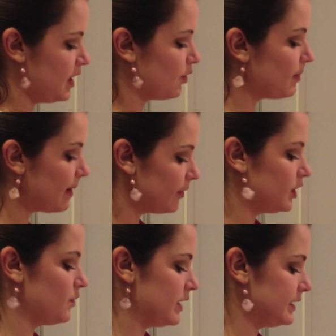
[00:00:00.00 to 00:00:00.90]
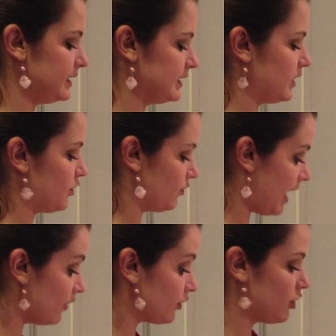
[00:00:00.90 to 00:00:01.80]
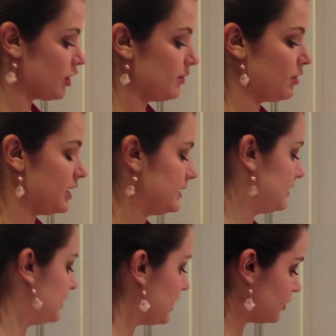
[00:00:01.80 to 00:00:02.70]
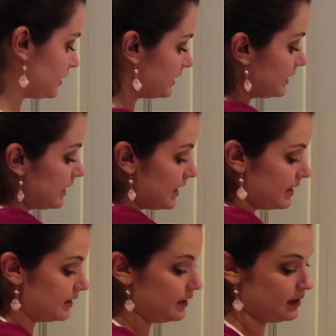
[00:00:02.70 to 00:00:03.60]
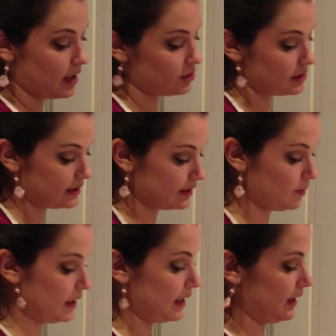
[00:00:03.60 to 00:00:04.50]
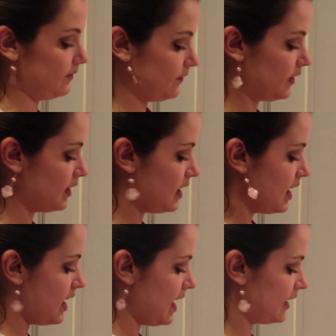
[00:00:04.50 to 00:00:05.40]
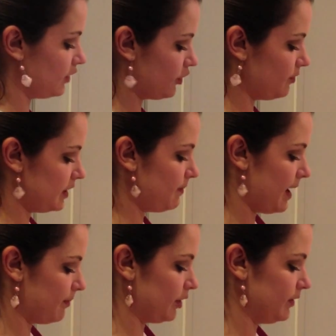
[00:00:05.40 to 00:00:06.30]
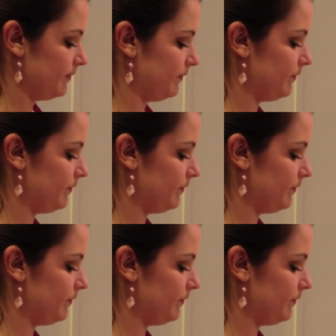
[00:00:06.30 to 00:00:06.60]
Remember, you want to season throughout the cooking process, not just at the end and not just at the beginning. And a little bit of pepper.